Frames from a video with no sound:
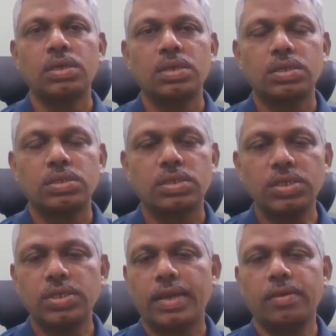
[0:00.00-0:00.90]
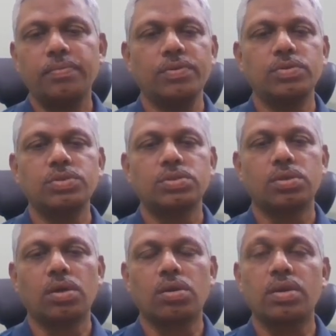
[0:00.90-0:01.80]
Such attributes
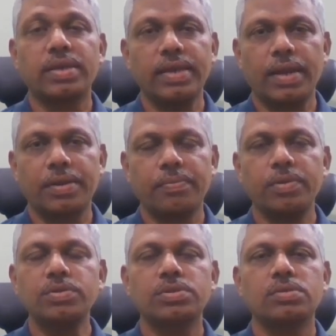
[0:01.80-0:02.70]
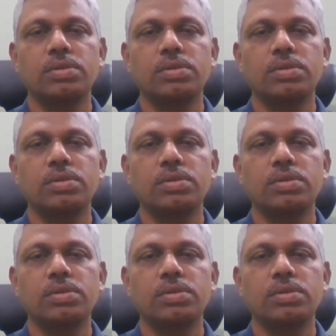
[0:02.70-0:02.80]
are called key attributes,